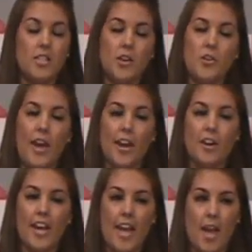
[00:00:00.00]
The
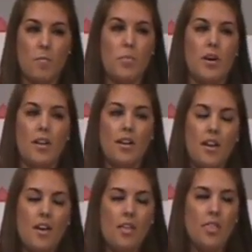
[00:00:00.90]
creator can put
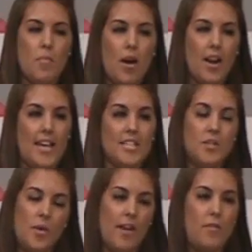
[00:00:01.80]
the body
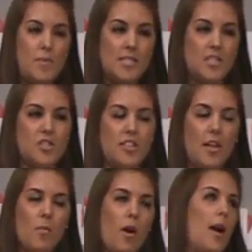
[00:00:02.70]
into whatever position
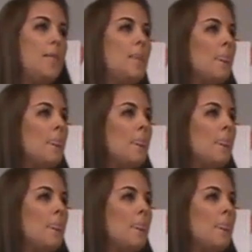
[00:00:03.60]
they want.